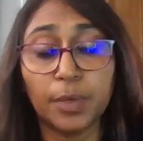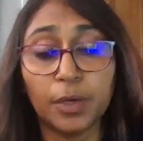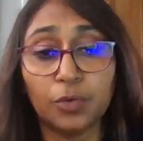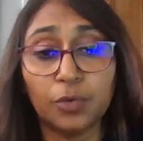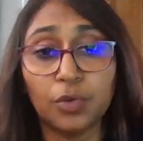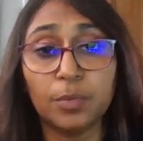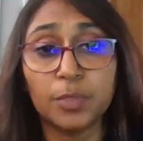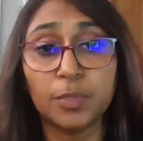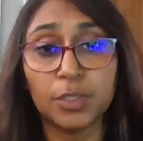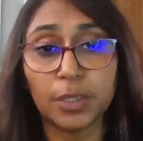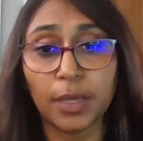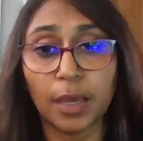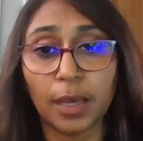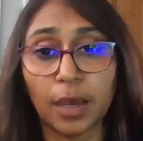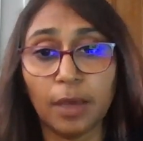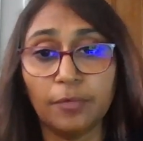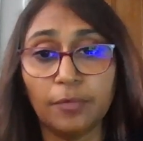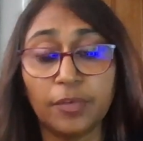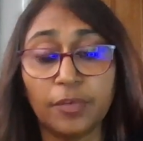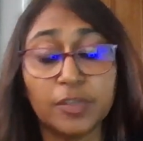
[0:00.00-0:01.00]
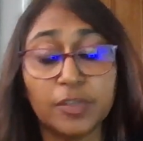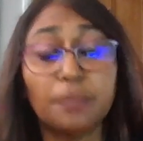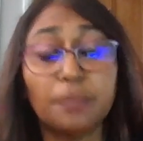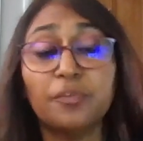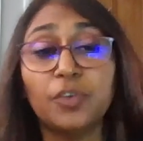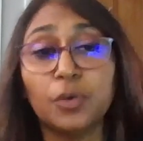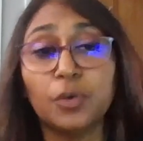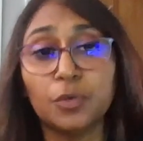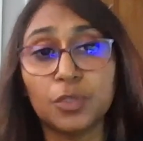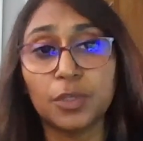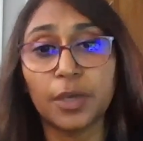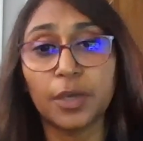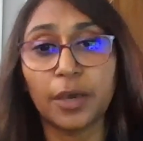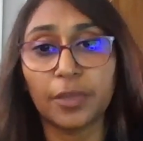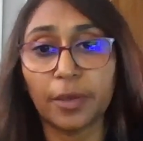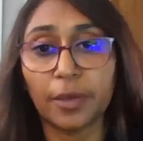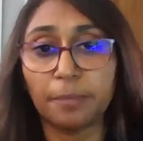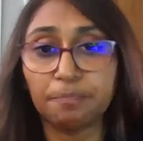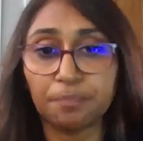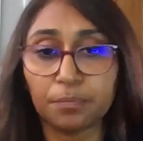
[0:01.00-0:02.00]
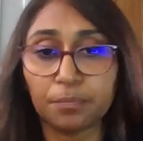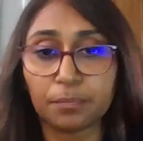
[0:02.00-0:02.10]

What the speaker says: groups together, some views together.